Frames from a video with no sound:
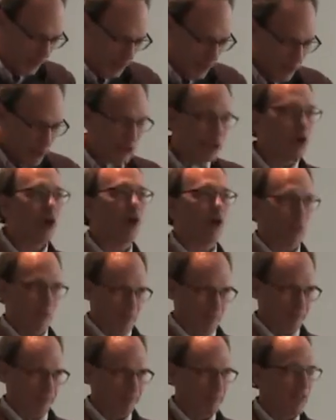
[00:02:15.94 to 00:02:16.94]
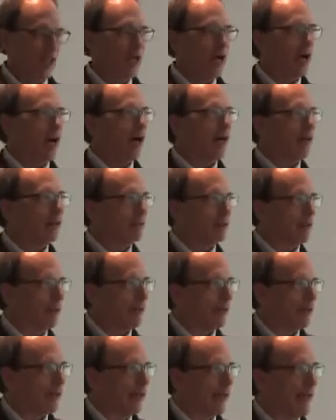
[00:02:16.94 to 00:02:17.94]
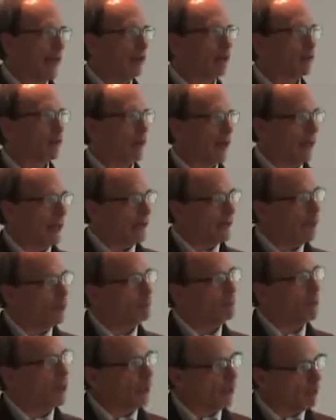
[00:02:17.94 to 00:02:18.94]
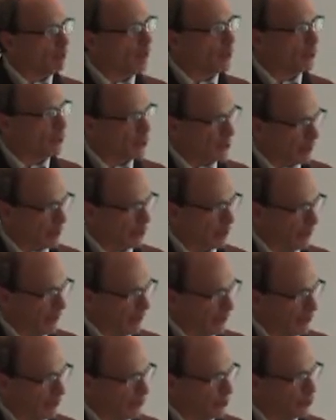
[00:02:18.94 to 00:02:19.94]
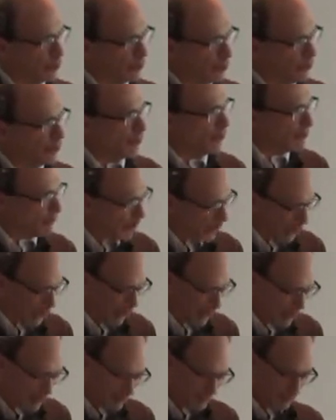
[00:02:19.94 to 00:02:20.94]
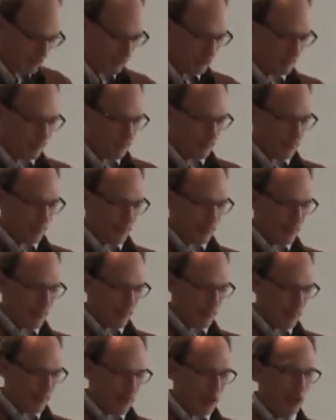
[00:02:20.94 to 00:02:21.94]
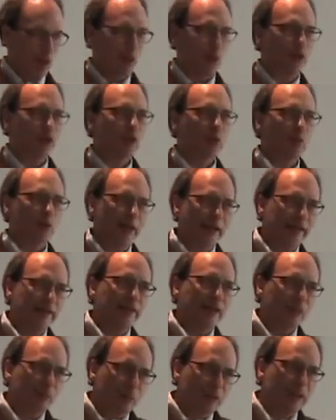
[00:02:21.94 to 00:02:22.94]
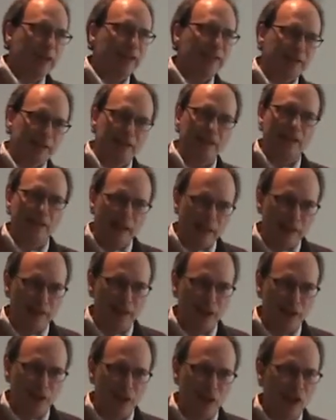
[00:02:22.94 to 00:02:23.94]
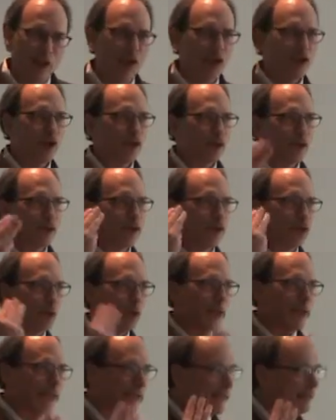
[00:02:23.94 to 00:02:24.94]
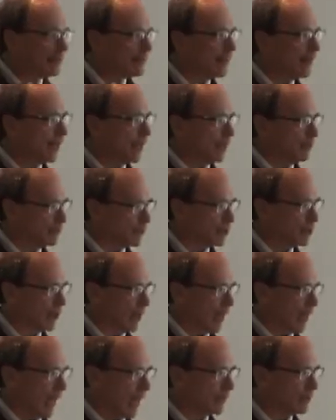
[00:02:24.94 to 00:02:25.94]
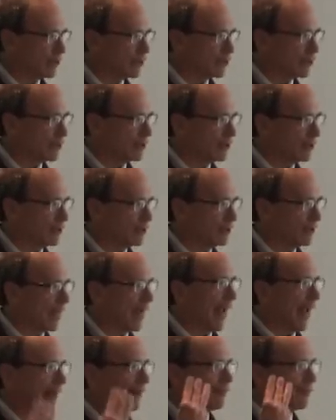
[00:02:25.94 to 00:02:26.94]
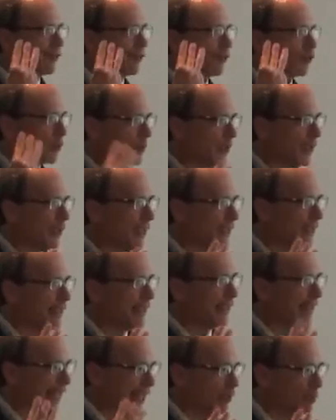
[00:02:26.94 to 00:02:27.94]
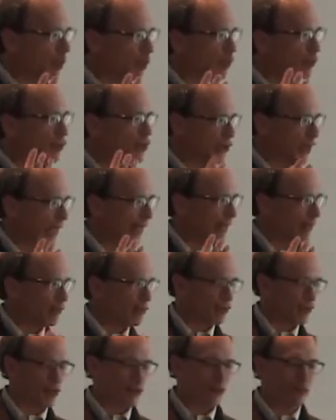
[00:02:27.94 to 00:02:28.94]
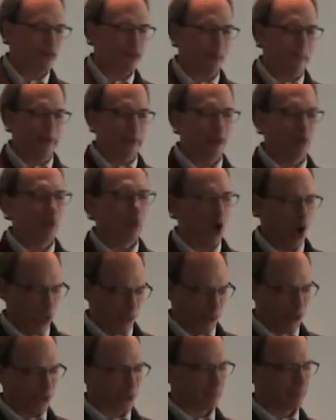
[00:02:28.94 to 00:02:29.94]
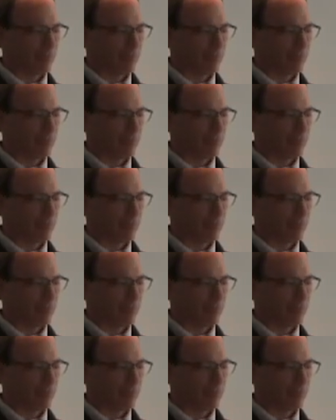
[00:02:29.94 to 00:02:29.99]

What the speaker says: So, I let a random number generator do the picking, which randomly selected 3 time slots and 3 cable channels for me to watch.